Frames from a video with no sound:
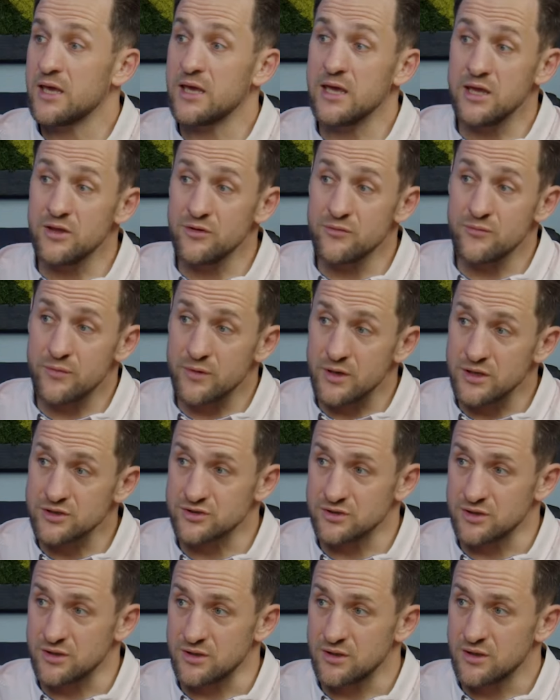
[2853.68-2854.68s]
In
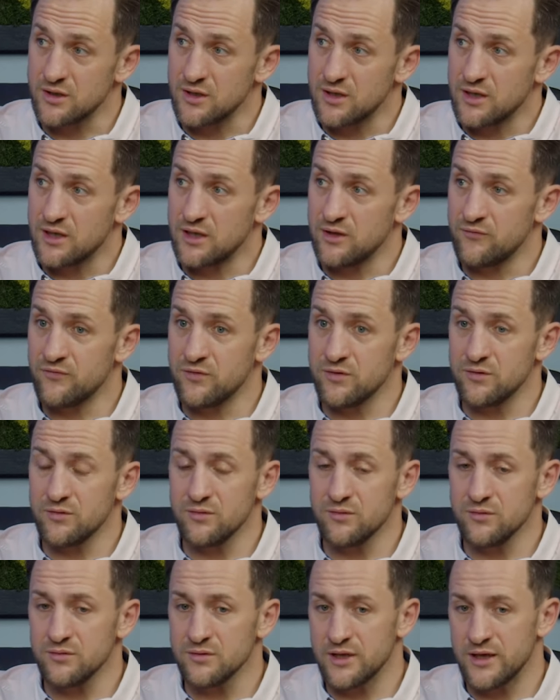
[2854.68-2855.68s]
Russia, if
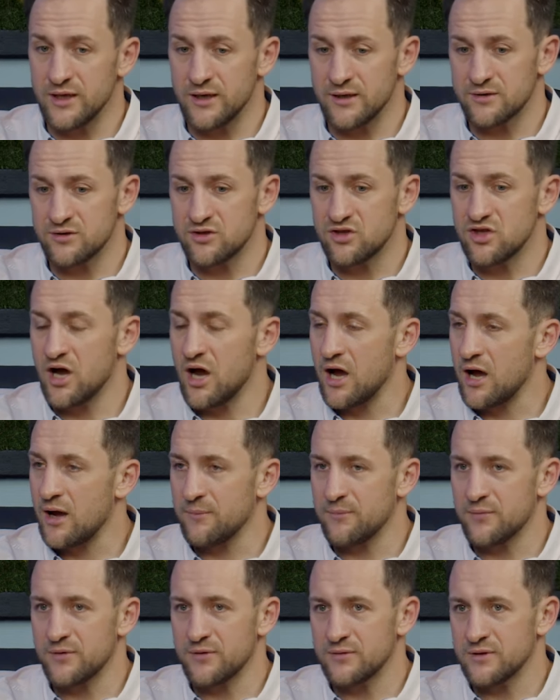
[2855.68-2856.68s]
you like
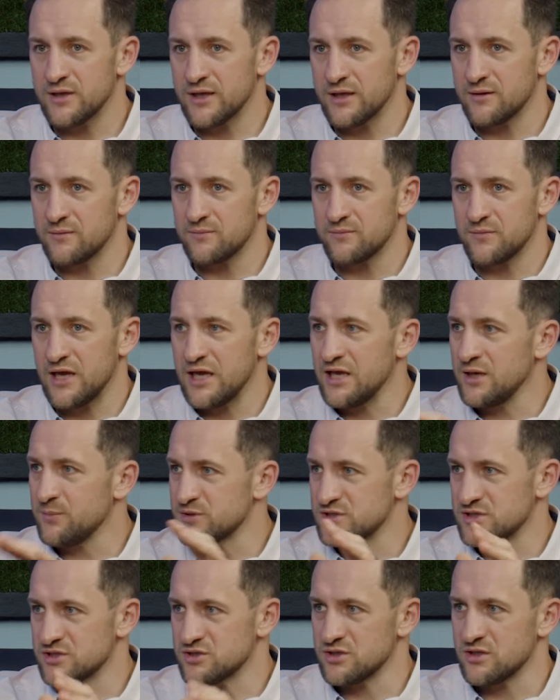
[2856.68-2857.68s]
top, like any
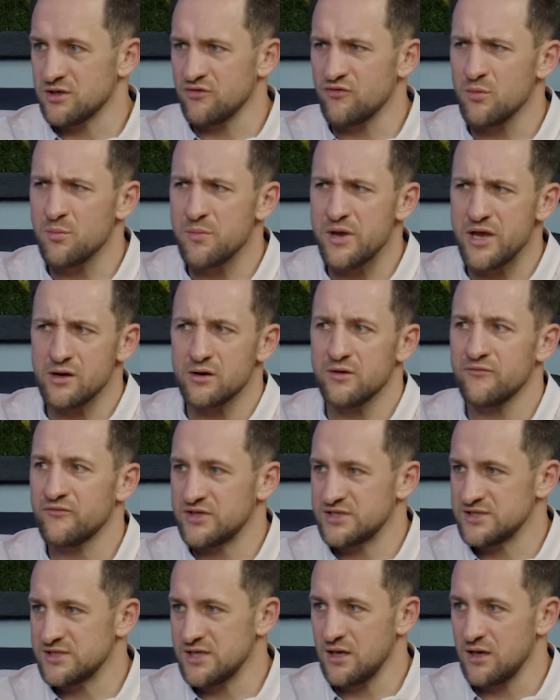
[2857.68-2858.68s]
position, if you're mayor of the
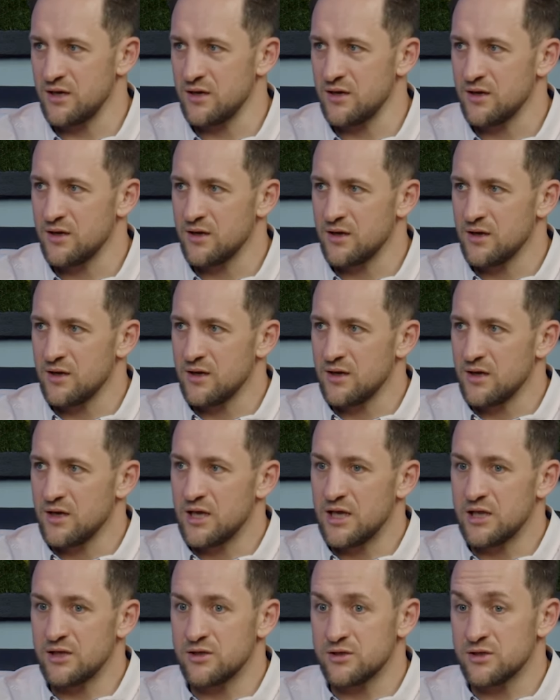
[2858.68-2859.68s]
city,
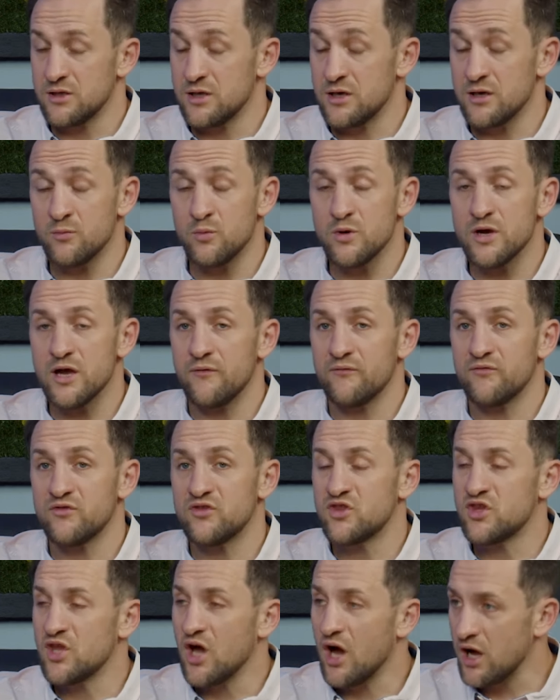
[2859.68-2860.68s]
and, and we have
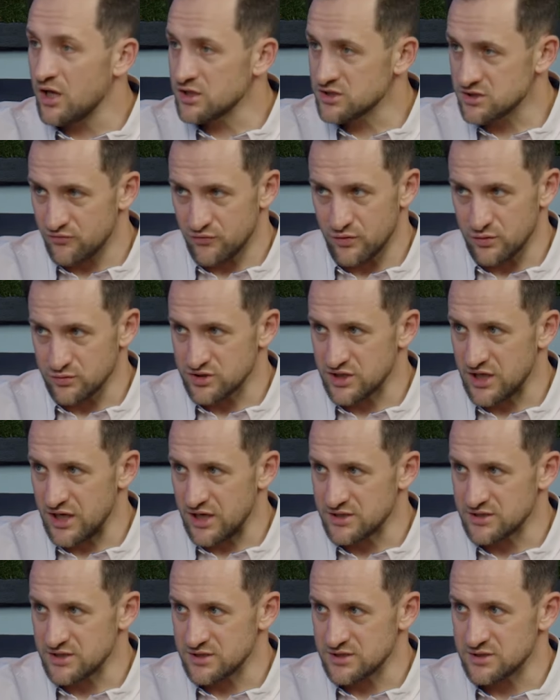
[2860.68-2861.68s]
tons of those
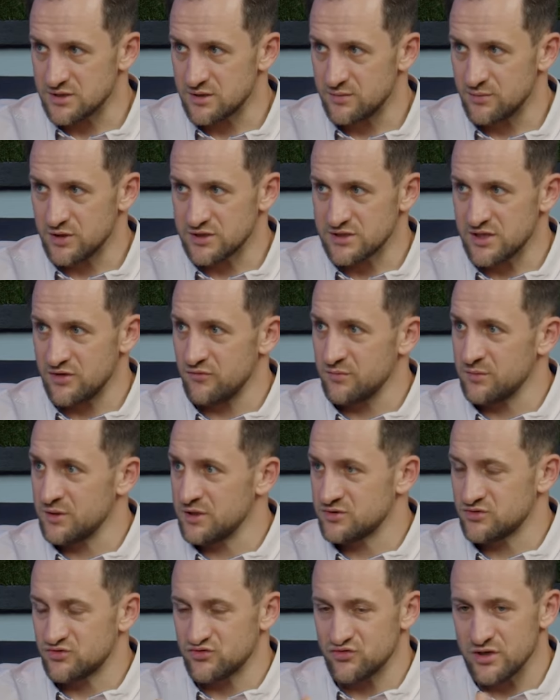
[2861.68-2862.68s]
cases because
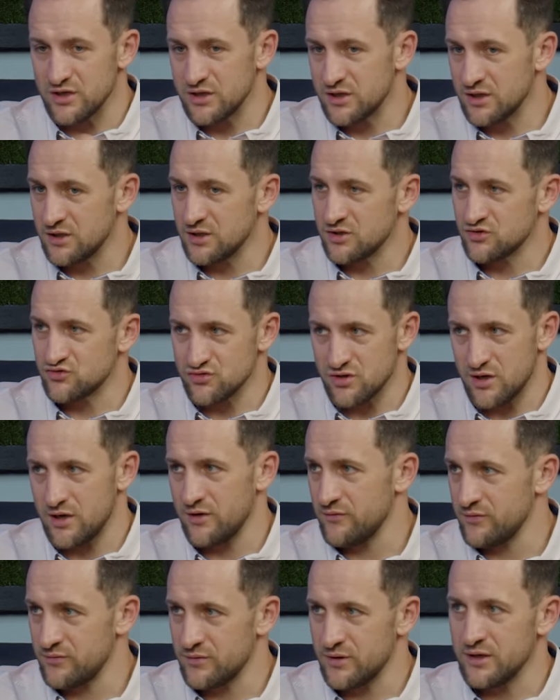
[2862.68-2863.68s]
everybody's drinking and
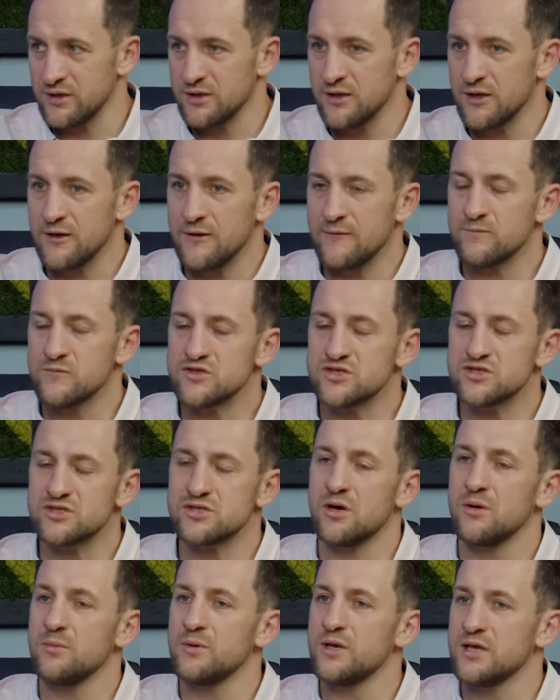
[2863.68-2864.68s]
driving, right?
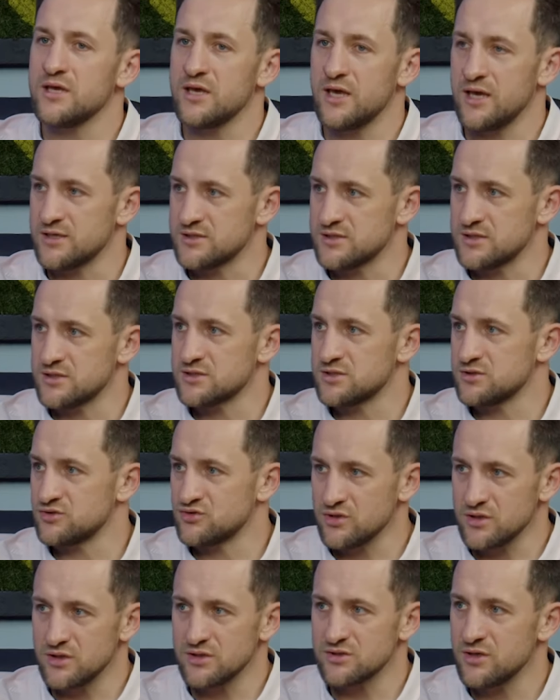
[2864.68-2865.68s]
So many cases,
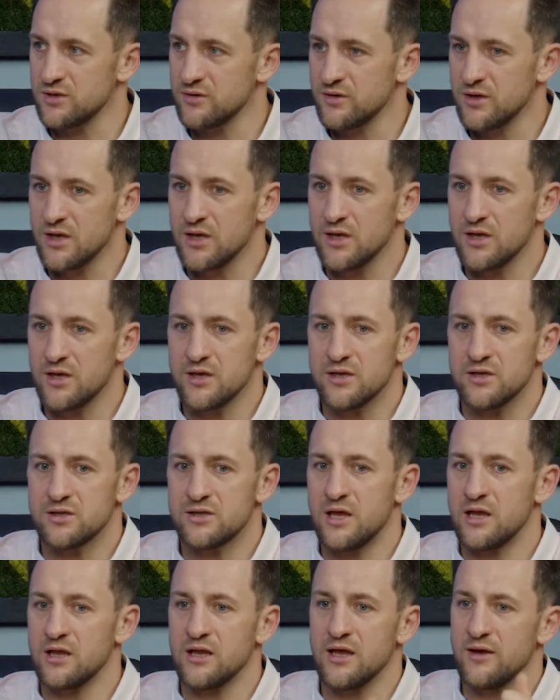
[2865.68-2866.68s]
drinking and drive,
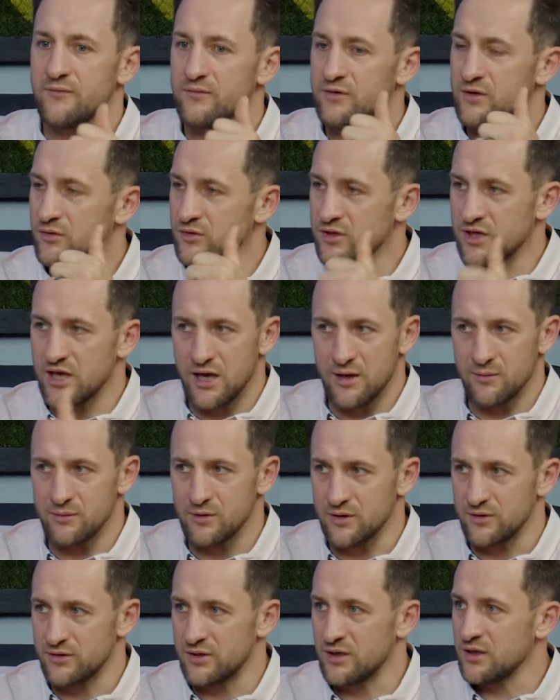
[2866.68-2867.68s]
they'll have it on
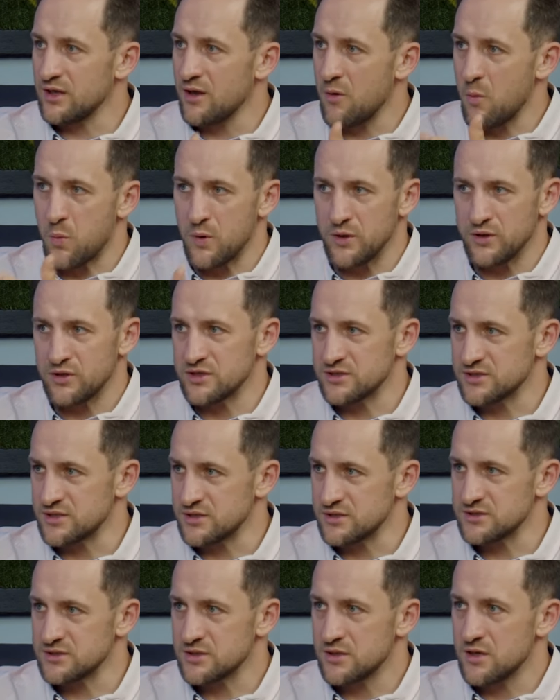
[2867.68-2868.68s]
camera, they'll have
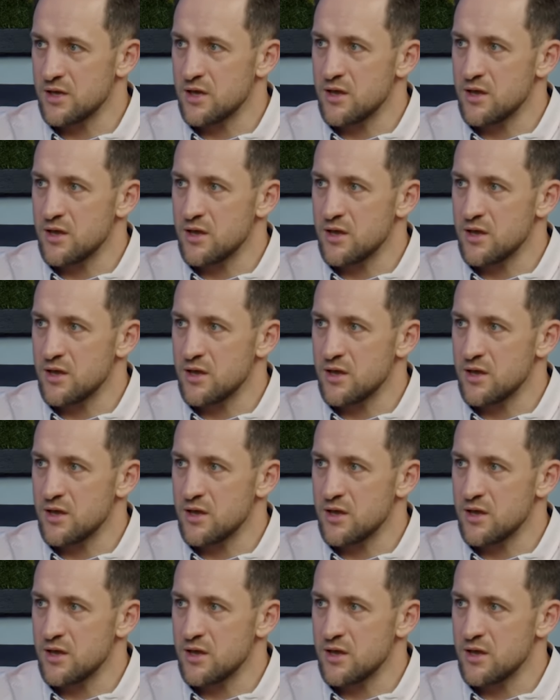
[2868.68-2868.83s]
witnesses.